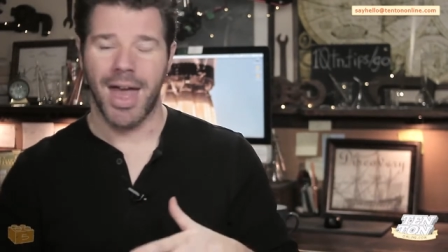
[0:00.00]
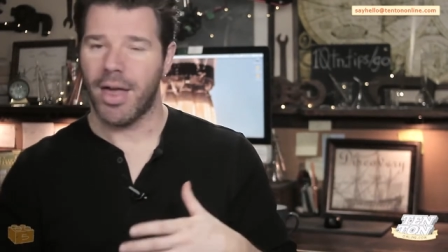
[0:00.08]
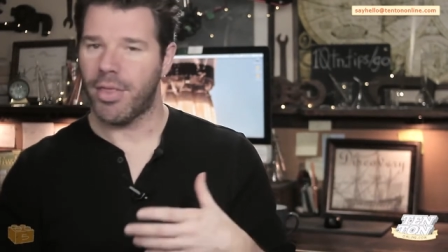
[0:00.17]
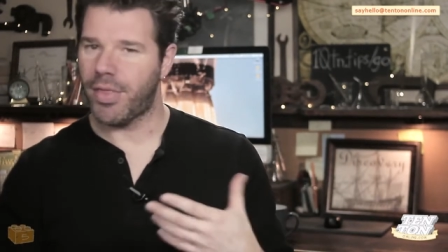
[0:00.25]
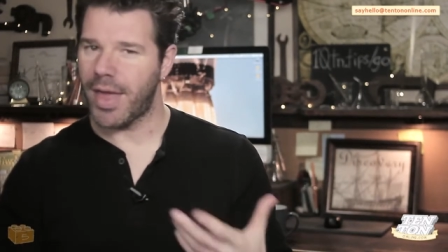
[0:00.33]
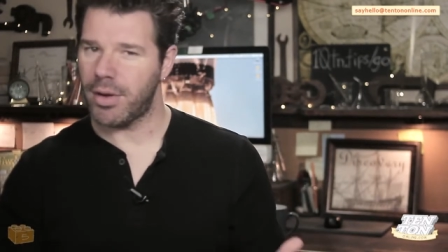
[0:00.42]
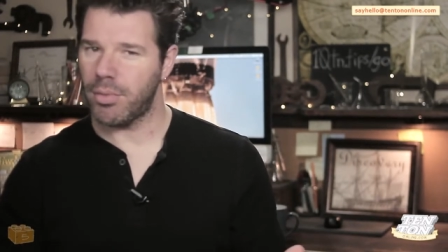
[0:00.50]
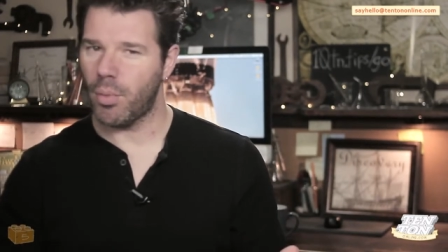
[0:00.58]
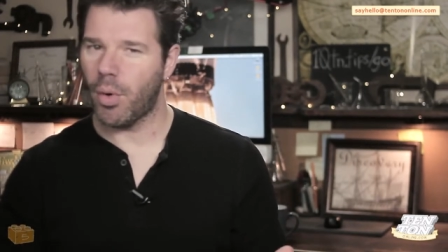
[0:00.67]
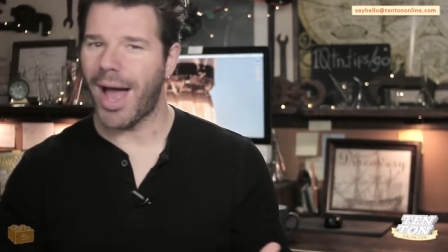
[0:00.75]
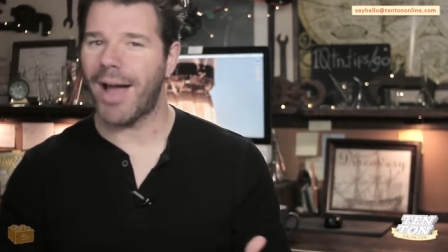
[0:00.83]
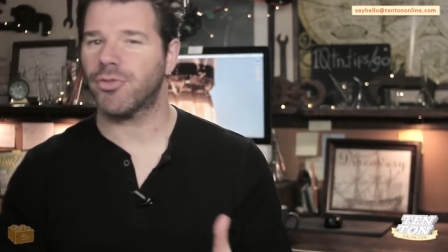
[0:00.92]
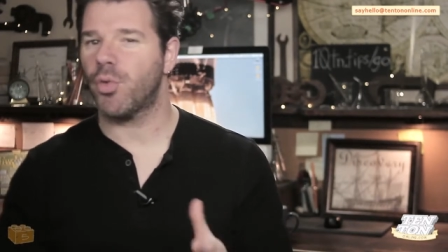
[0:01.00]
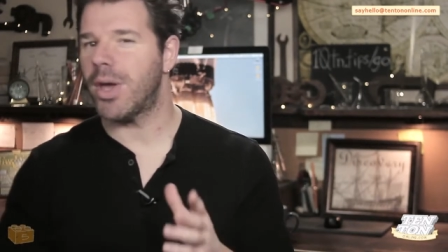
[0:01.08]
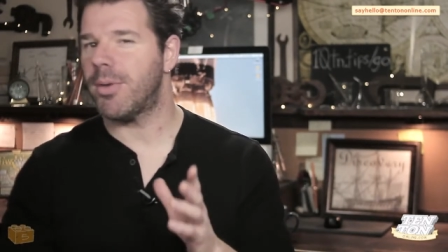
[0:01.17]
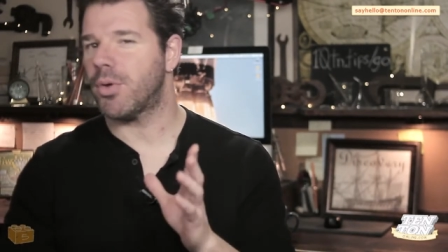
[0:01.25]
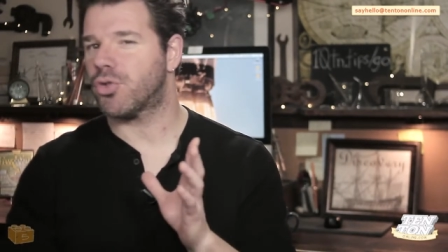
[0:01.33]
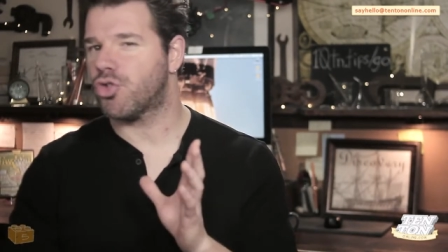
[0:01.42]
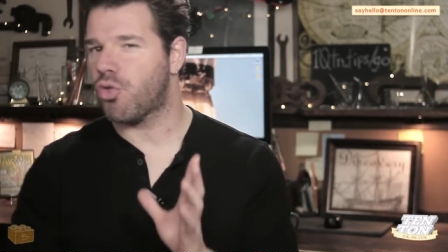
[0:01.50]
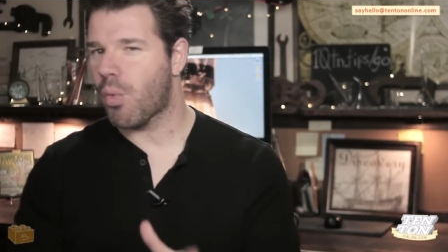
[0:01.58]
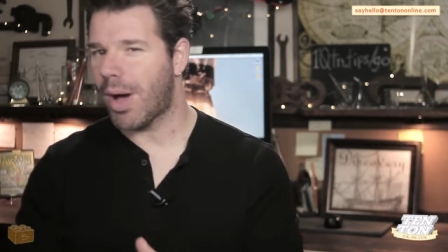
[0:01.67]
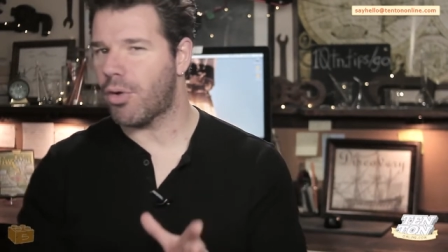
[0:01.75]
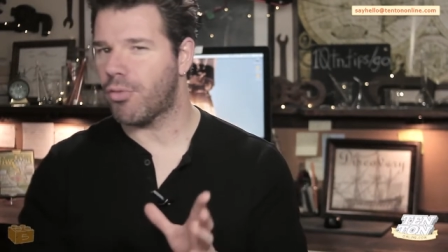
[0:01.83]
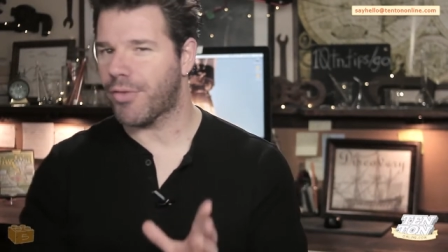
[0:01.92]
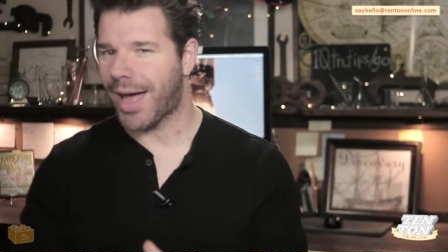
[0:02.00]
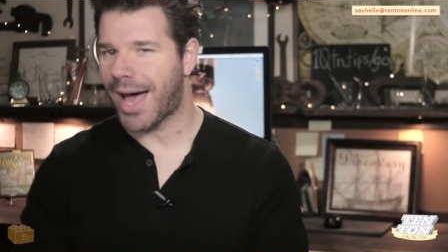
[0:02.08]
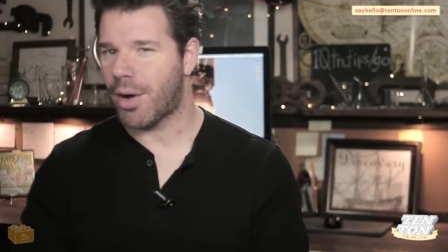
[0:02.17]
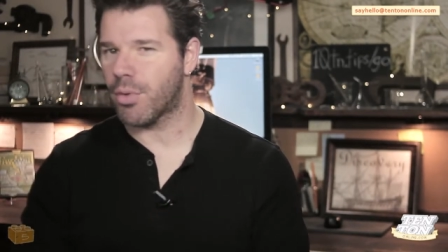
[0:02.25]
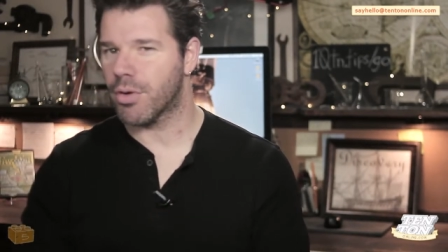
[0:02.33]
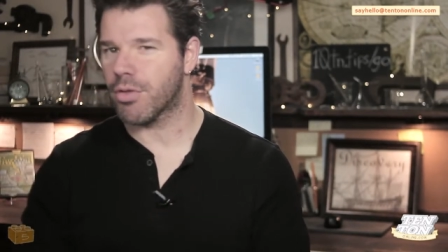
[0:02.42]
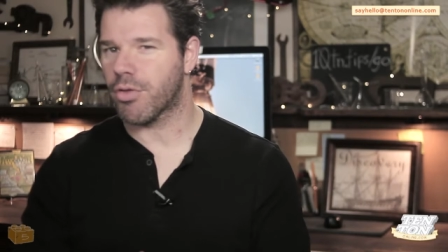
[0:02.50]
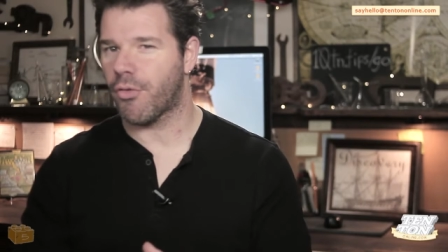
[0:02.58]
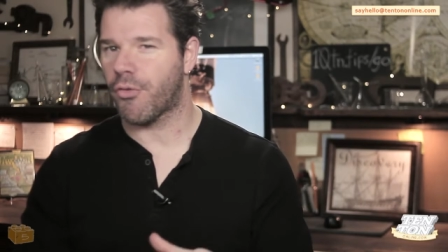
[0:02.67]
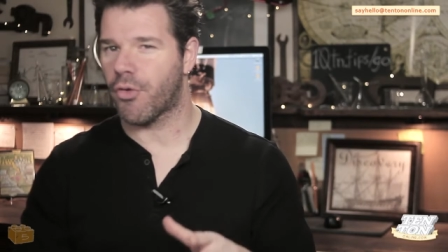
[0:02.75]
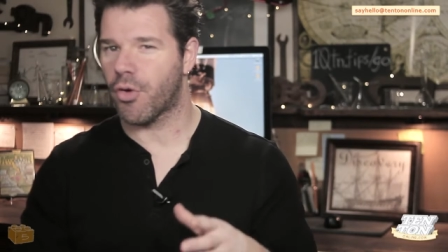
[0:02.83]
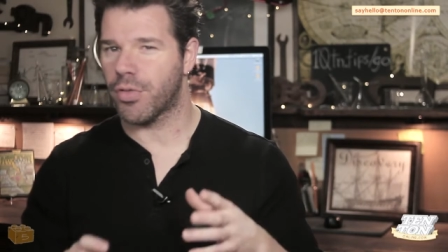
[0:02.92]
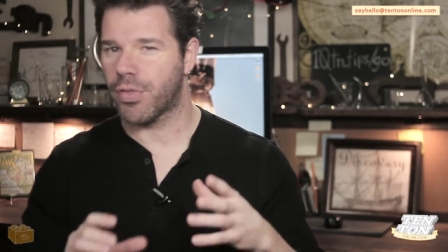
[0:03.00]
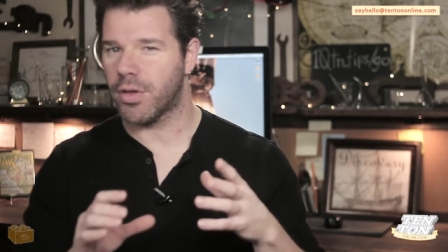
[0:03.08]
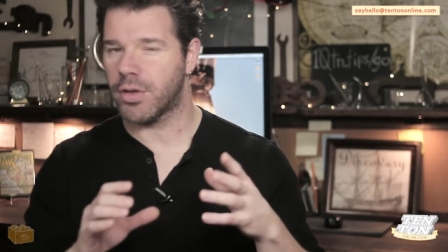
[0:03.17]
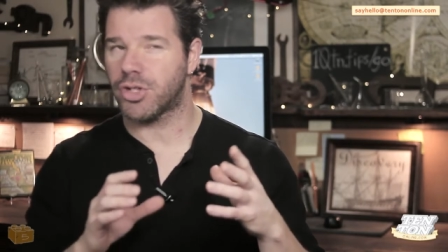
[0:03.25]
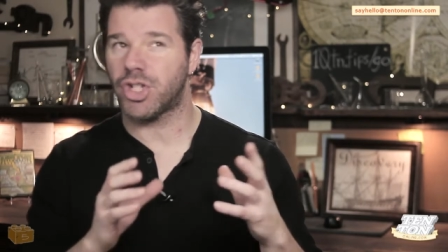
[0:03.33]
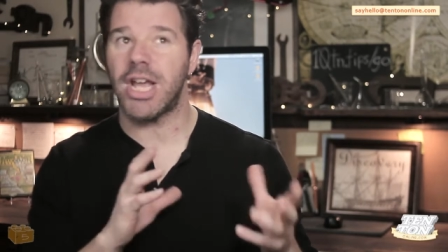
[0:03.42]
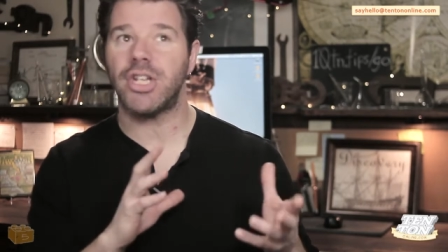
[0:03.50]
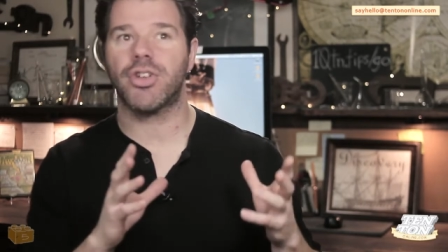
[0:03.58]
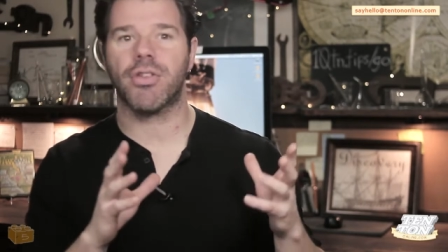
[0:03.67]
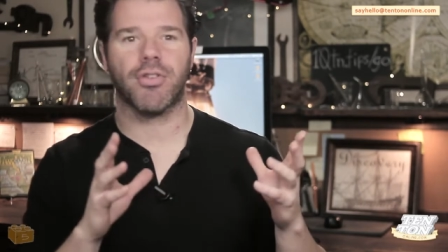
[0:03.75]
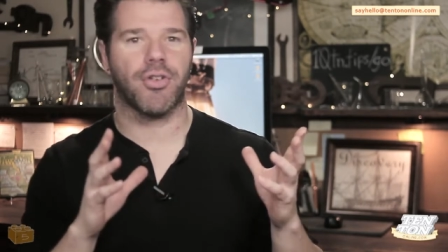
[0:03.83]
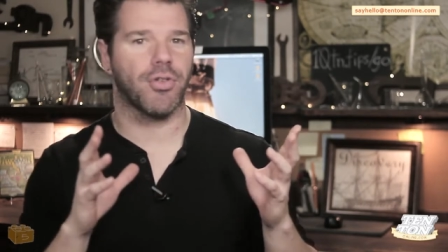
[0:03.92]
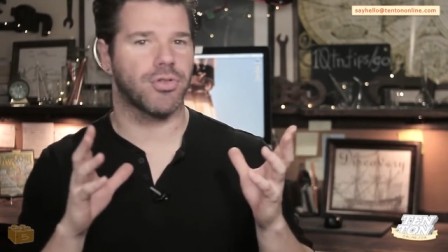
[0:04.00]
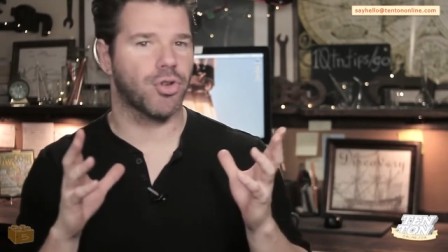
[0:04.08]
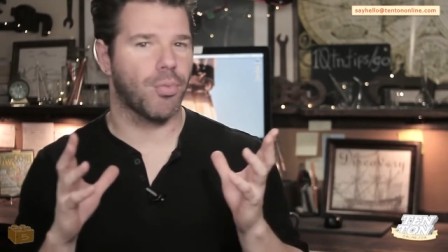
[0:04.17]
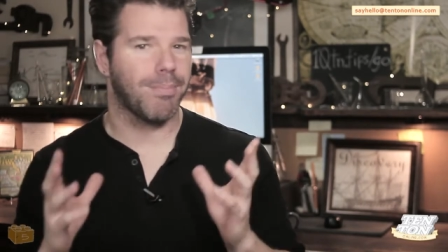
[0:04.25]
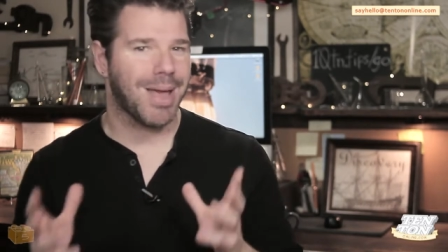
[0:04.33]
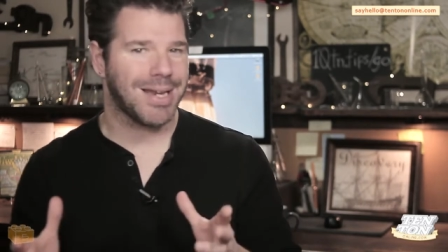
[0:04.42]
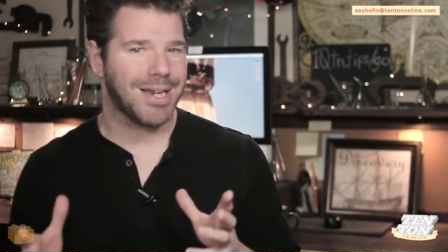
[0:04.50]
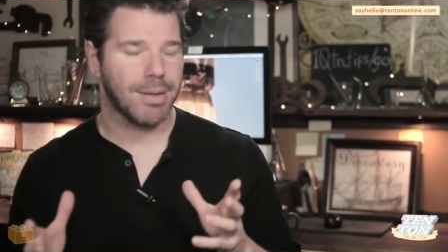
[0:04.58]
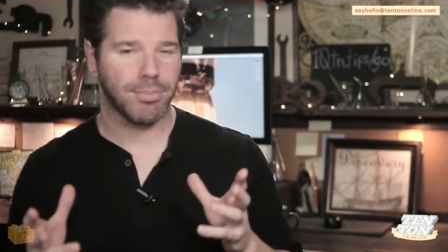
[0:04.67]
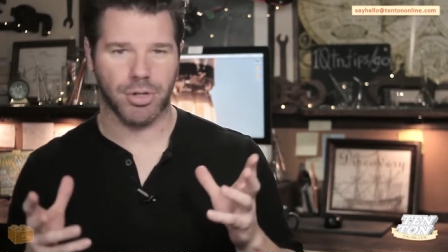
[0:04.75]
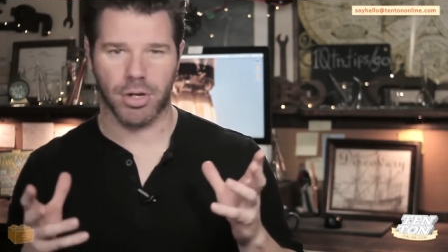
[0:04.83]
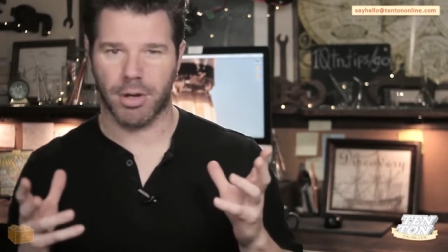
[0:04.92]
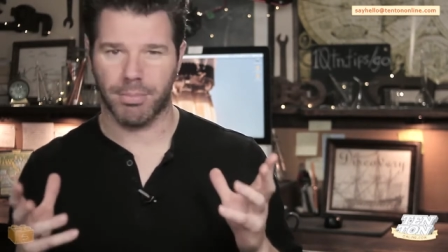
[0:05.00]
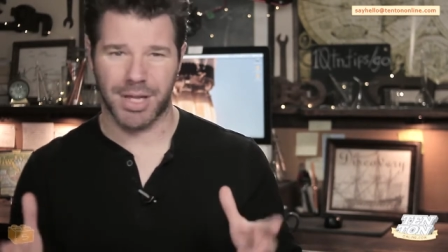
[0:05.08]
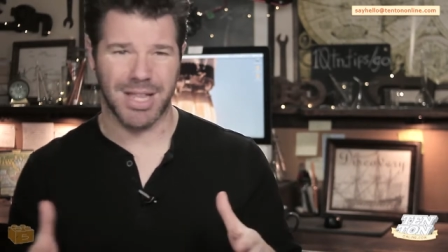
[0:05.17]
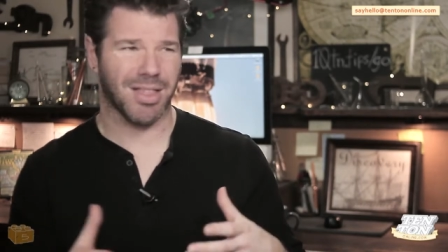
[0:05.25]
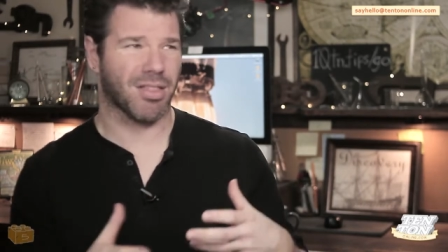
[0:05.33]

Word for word: Then we'll have to wait about twelve hours for the changes to your domain name to complete.